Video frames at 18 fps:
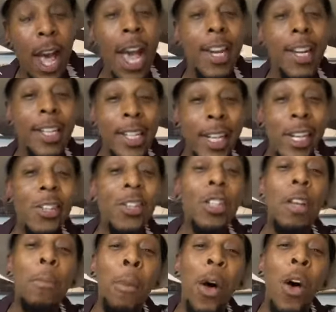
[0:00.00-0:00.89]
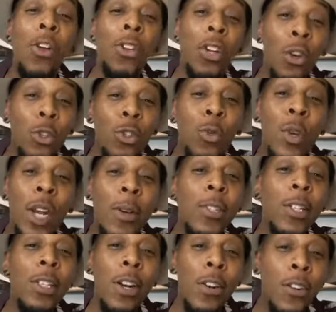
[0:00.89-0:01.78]
I had to teach them all notes when
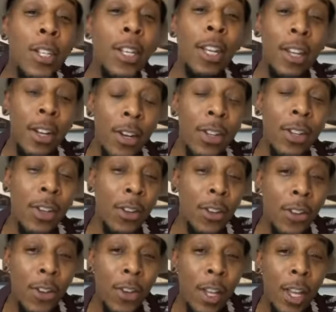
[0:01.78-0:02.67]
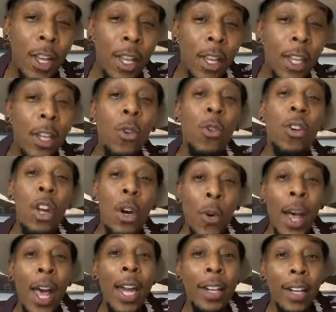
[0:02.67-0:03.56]
I was 13 years old. You
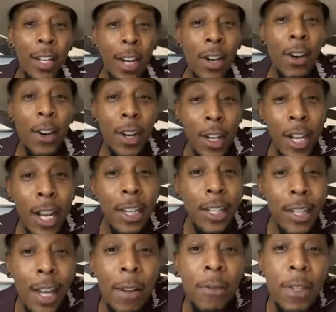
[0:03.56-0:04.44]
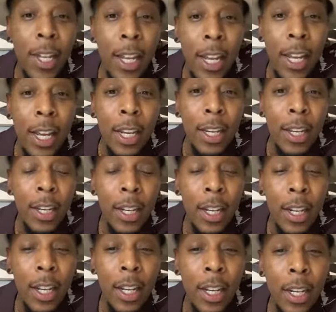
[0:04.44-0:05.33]
know I had to learn get tough skin.
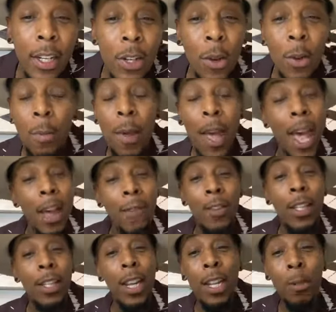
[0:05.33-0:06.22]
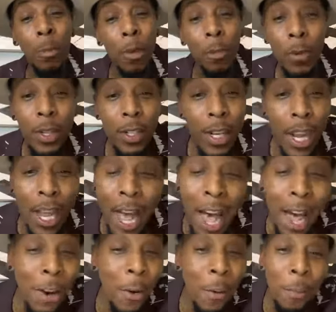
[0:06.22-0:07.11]
So half the things people are
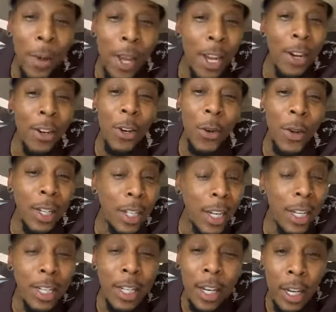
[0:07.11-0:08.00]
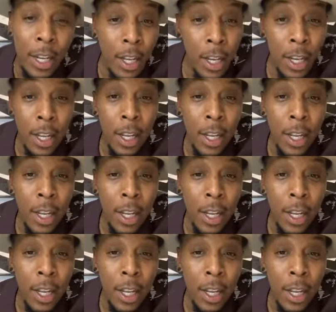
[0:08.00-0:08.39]
saying, I don't pay you no attention.